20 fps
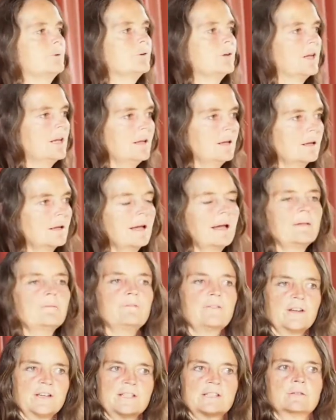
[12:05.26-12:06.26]
body, and
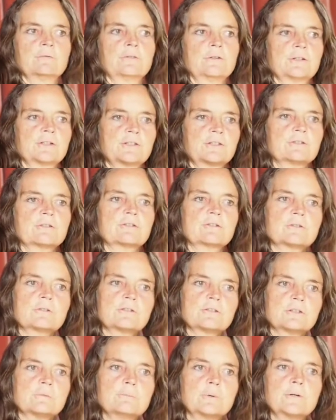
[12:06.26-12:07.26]
vice versa. As soon
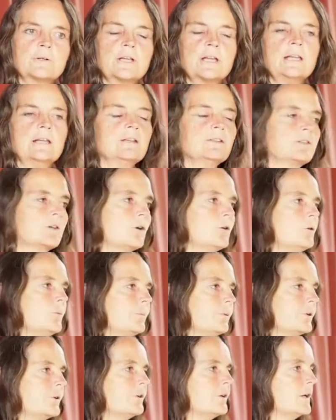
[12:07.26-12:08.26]
as the body is
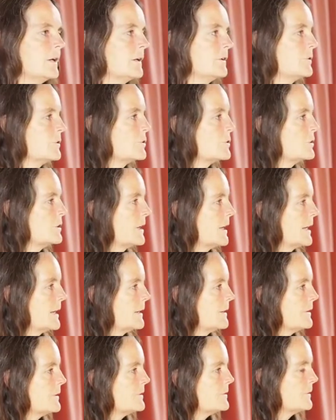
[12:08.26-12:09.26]
open
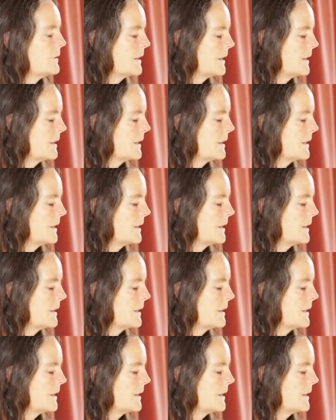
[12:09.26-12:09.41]
and